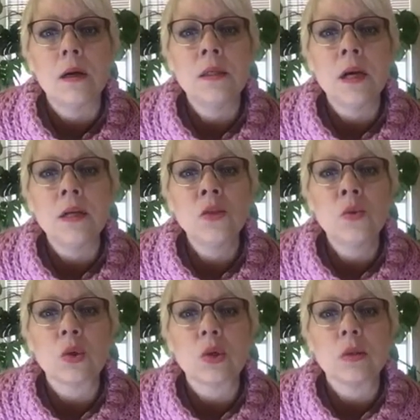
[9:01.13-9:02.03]
Adon's
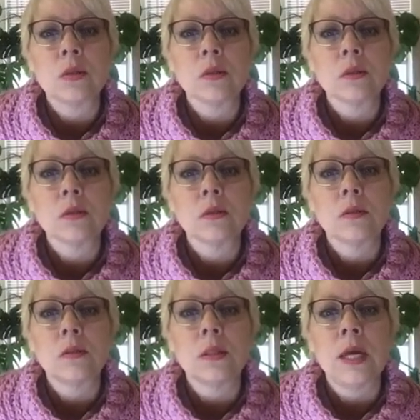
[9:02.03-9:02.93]
World,
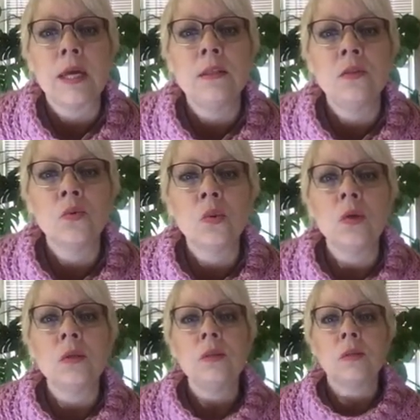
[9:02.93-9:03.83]
Aiden's
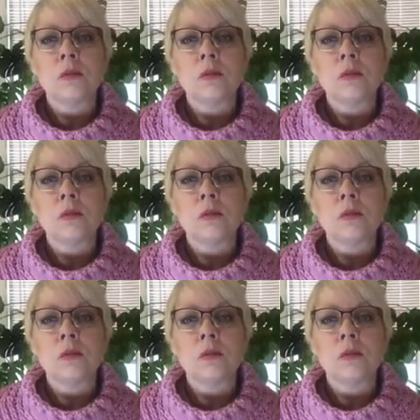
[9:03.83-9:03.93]
World,